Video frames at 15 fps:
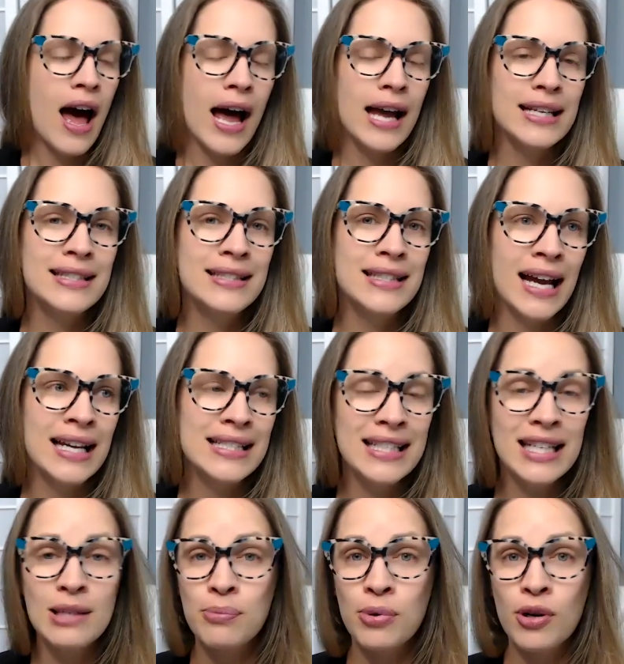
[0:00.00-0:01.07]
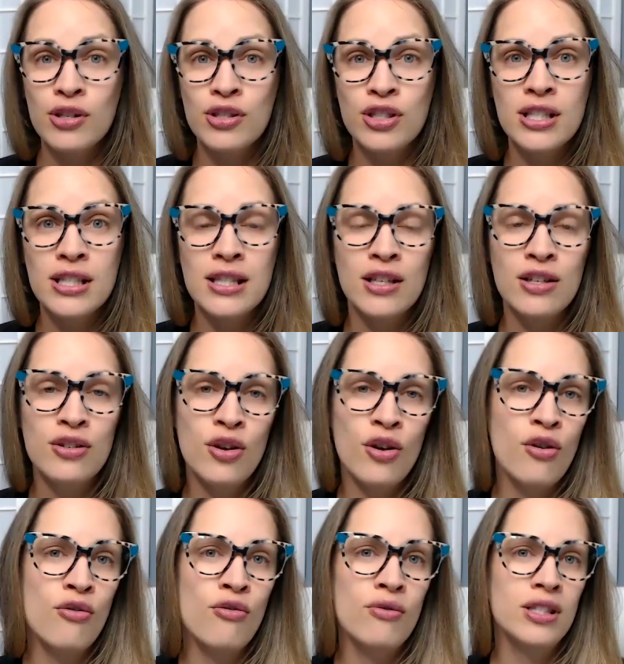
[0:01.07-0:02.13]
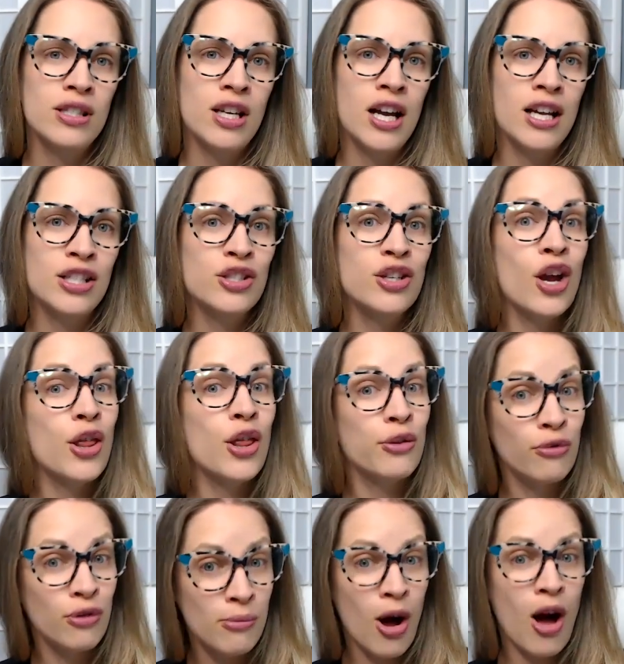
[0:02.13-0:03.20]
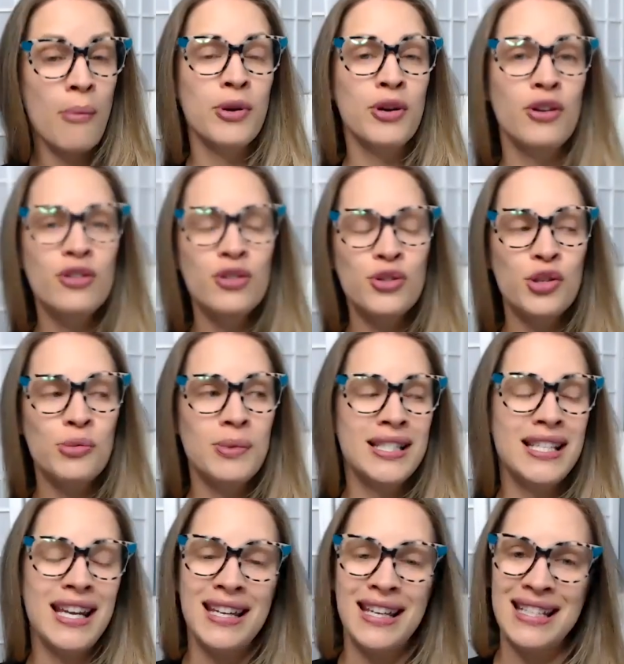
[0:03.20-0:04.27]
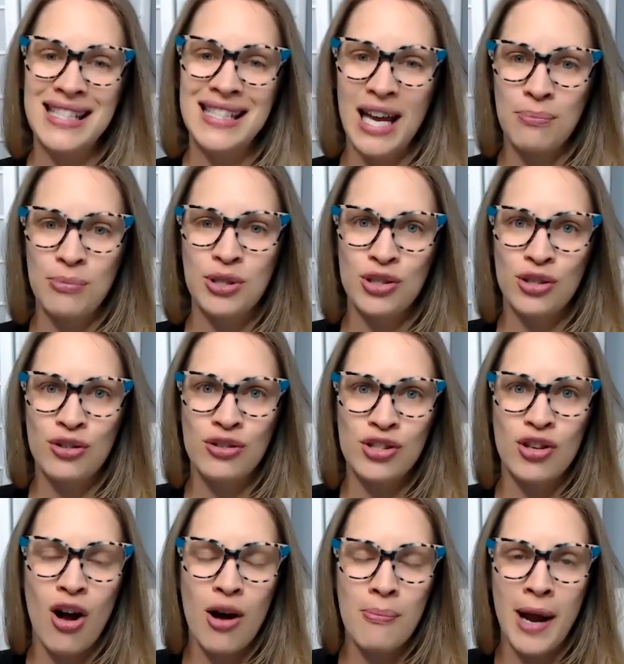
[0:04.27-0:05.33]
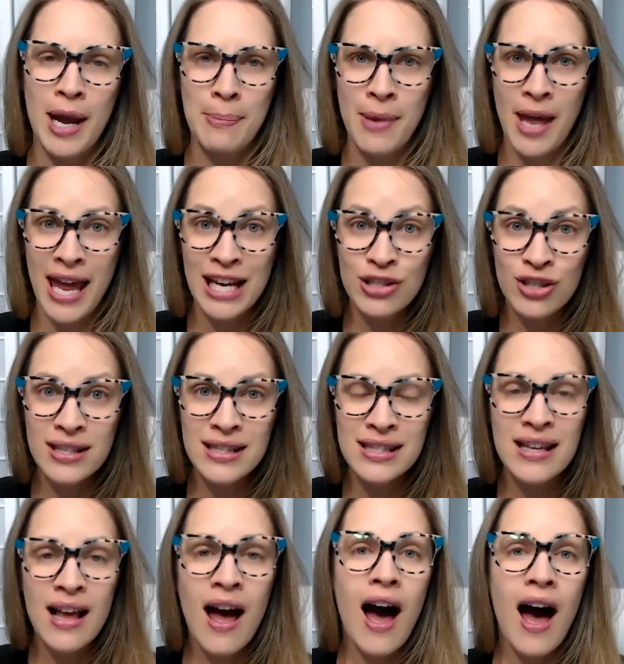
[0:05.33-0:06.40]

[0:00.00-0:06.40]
I, I did purchase the no touch thermometer to be taking temperatures on my patients.